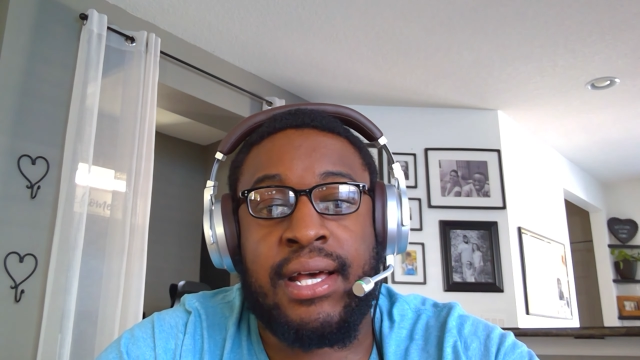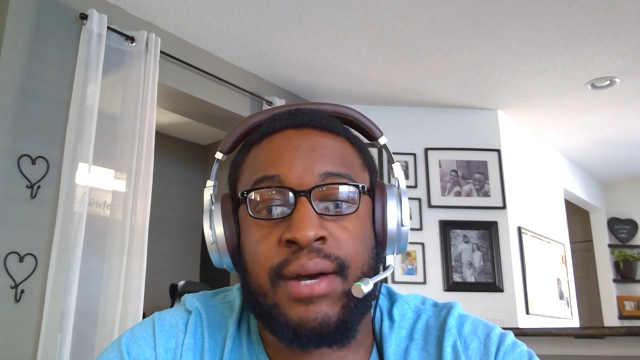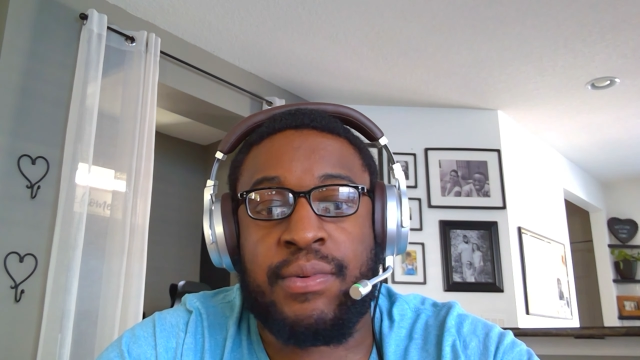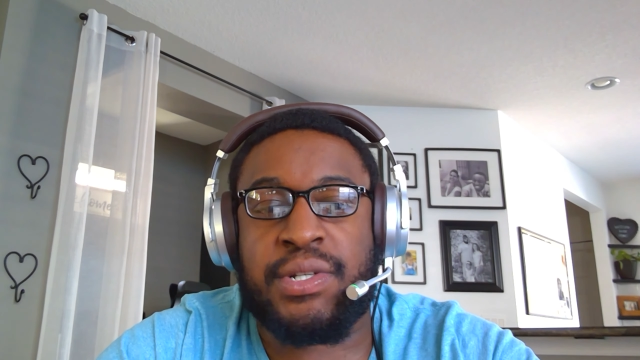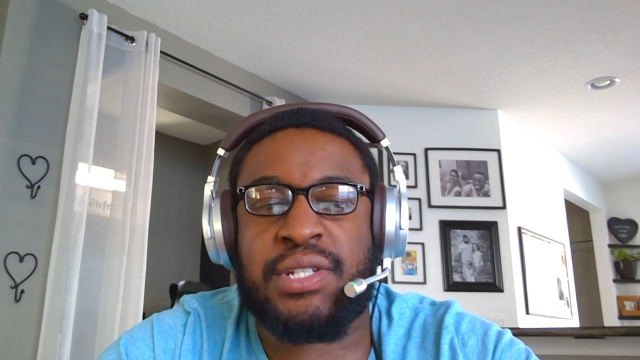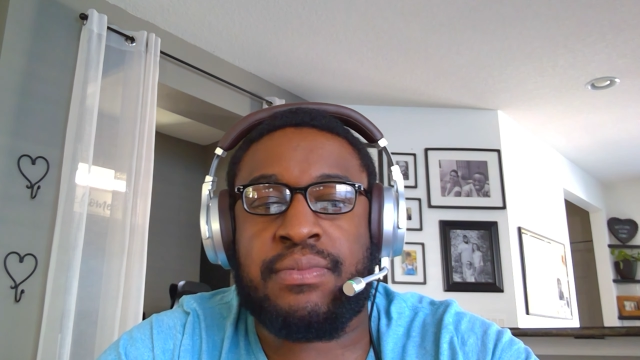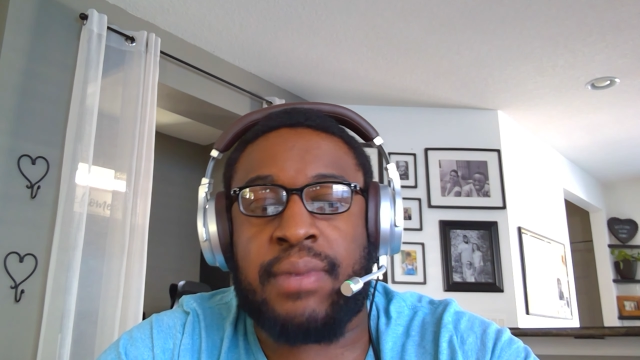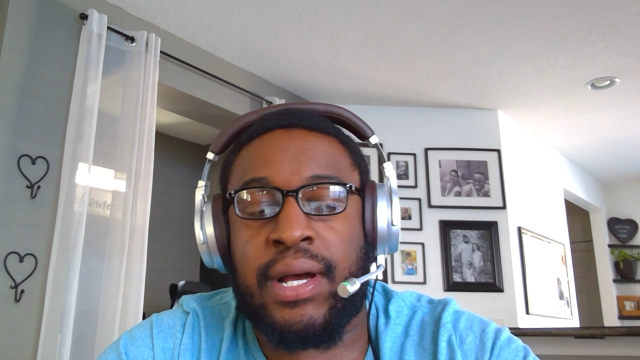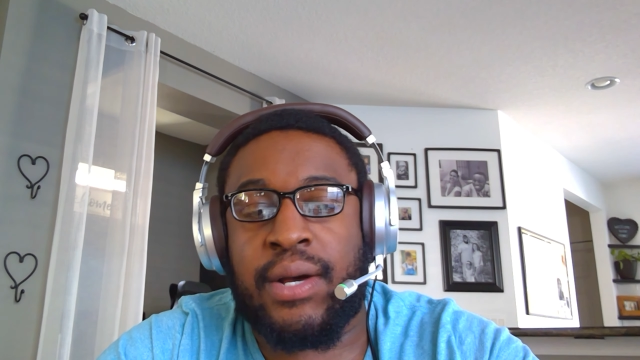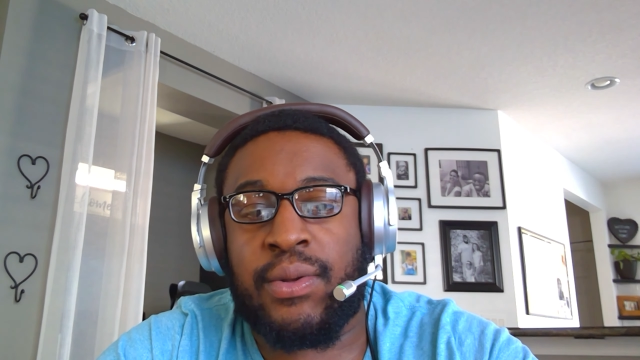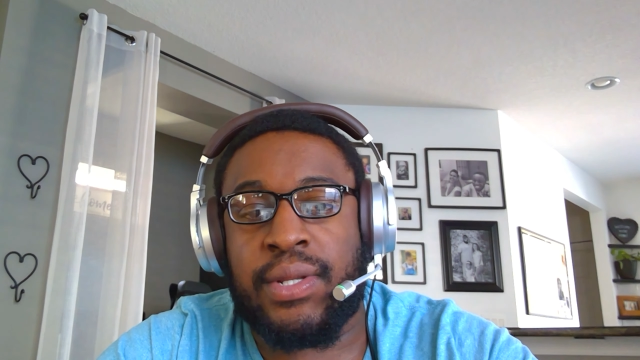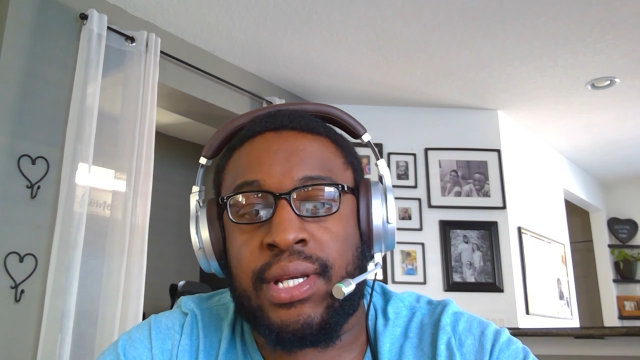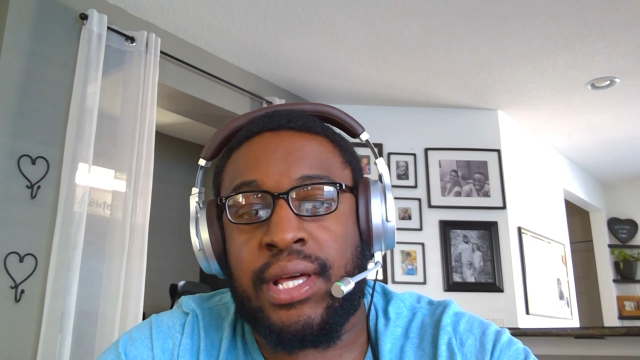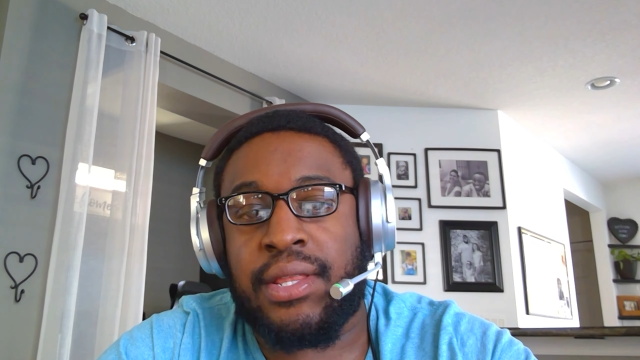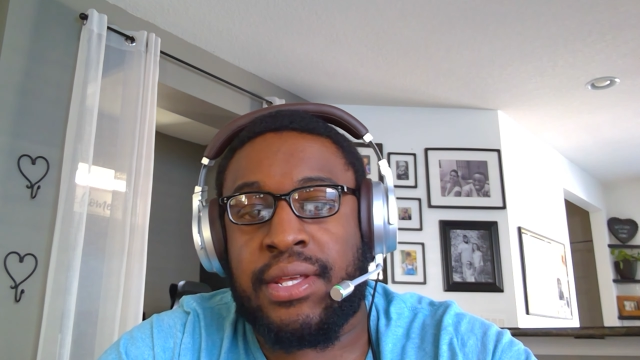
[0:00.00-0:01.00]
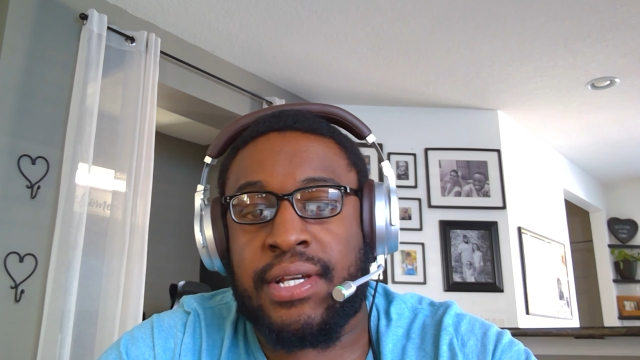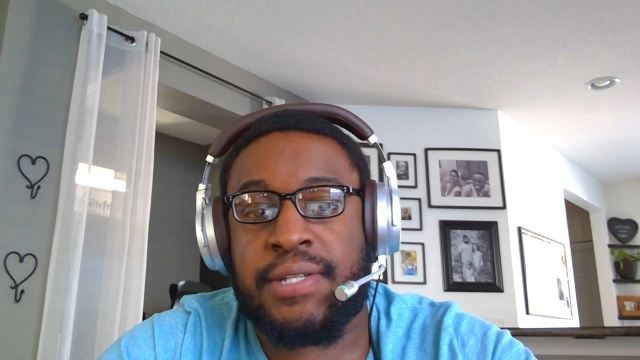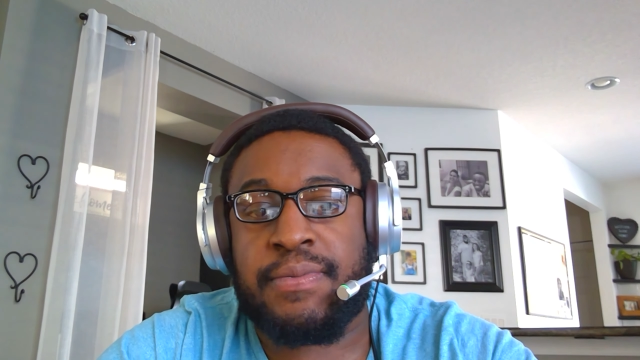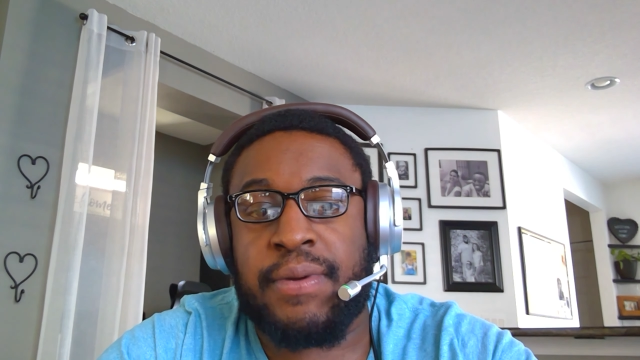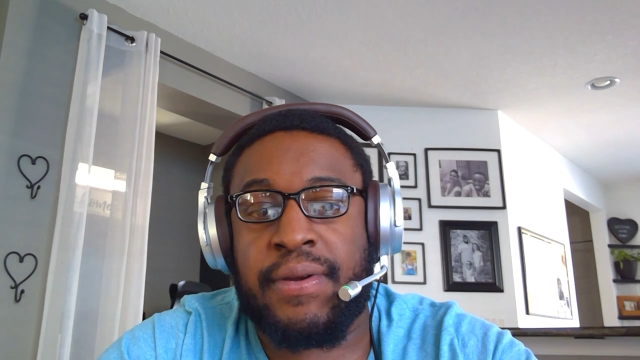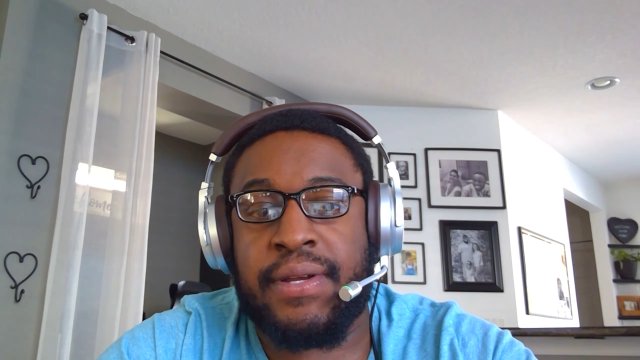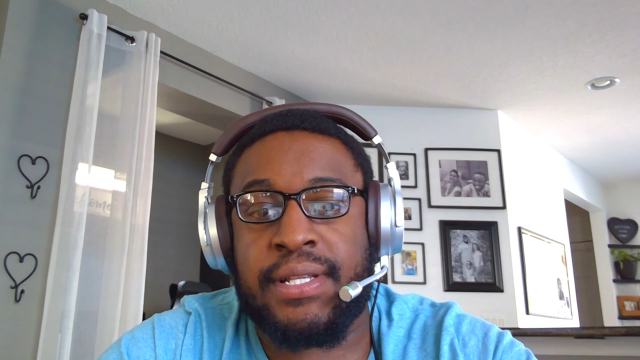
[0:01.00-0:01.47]
which is my only other
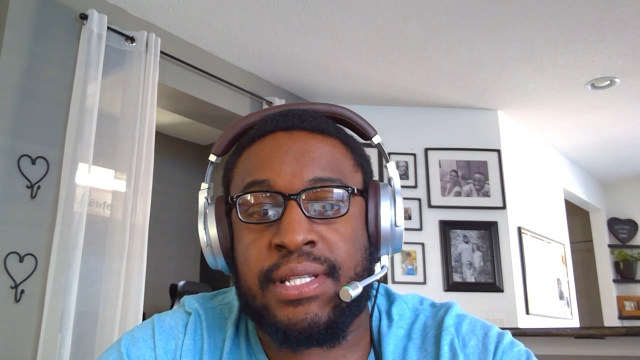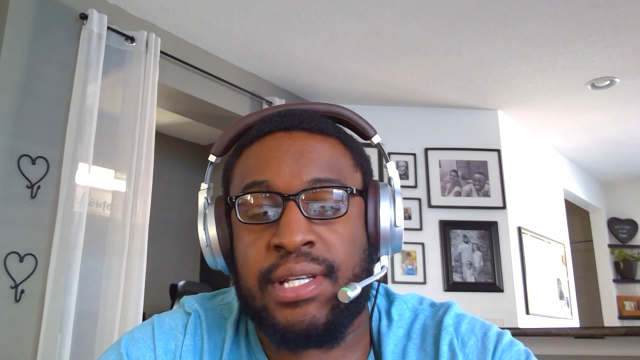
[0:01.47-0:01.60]
experience.